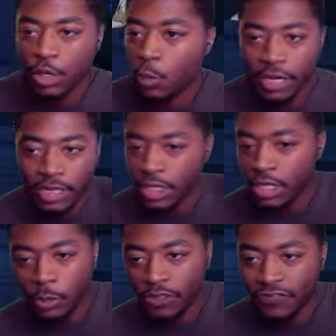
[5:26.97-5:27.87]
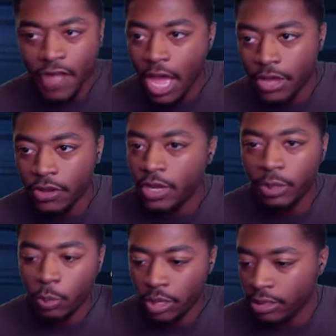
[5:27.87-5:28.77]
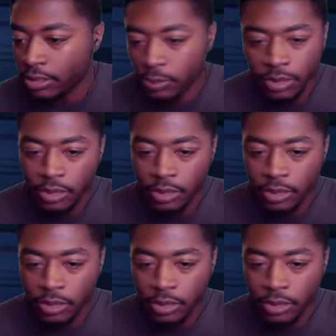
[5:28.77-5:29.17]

don't want to deal with fire and wind. We